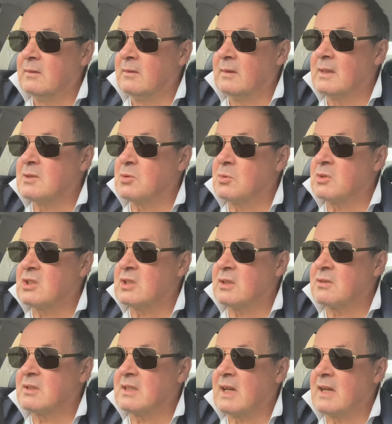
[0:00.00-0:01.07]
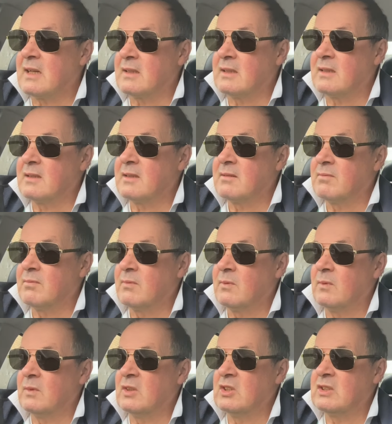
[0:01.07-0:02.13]
That's what's so sad.
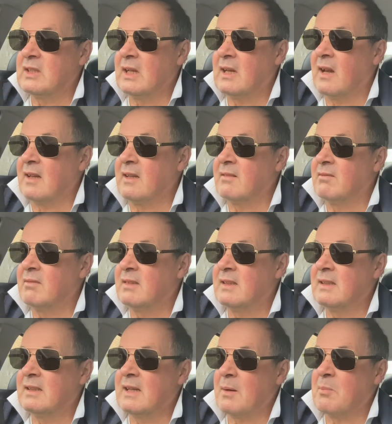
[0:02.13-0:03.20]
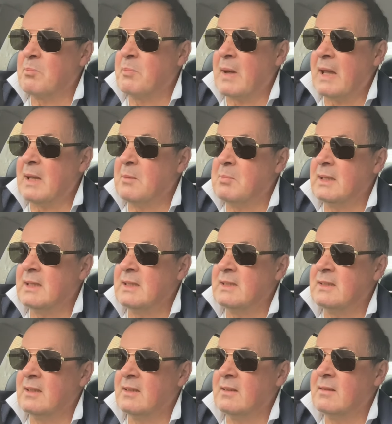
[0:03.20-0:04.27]
When you see like dead babies
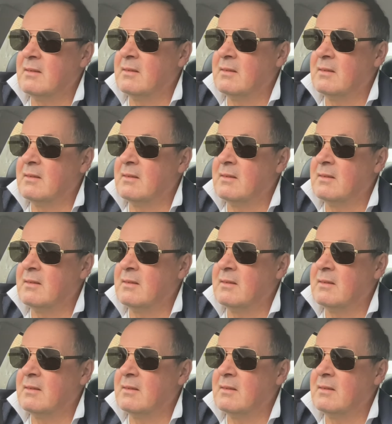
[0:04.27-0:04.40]
and...